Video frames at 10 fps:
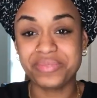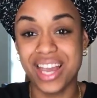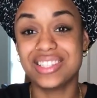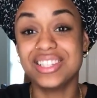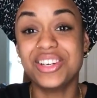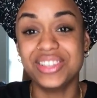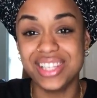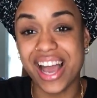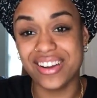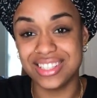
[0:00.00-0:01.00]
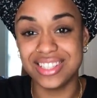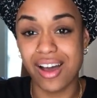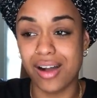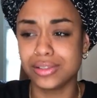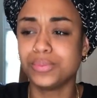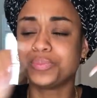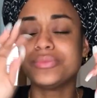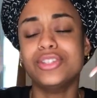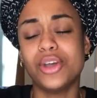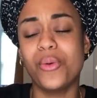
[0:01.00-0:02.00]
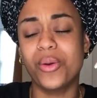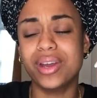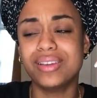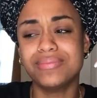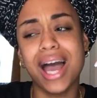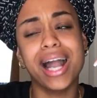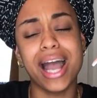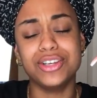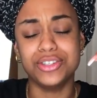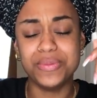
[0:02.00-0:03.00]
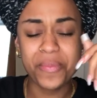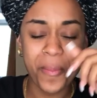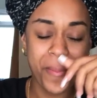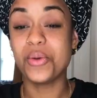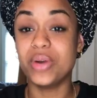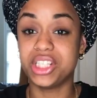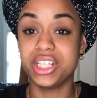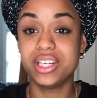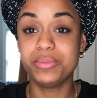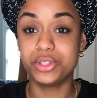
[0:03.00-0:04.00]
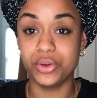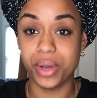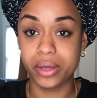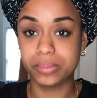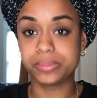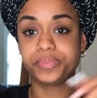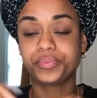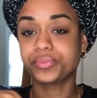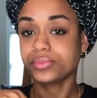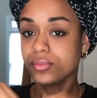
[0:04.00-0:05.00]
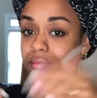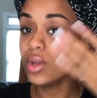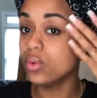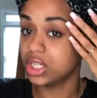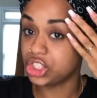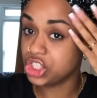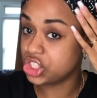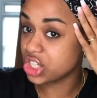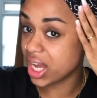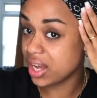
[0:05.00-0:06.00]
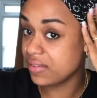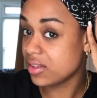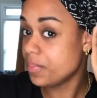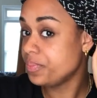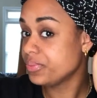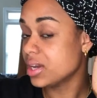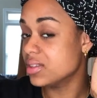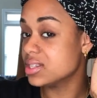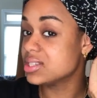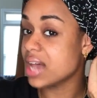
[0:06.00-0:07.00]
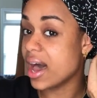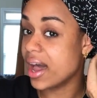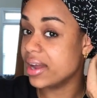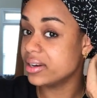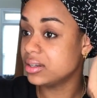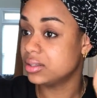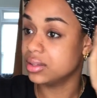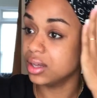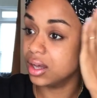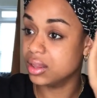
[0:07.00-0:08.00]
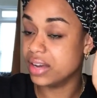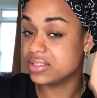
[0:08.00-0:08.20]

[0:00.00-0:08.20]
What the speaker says: That's literally how she talks. Don't worry, I got you. What she ended up doing was she shaved the left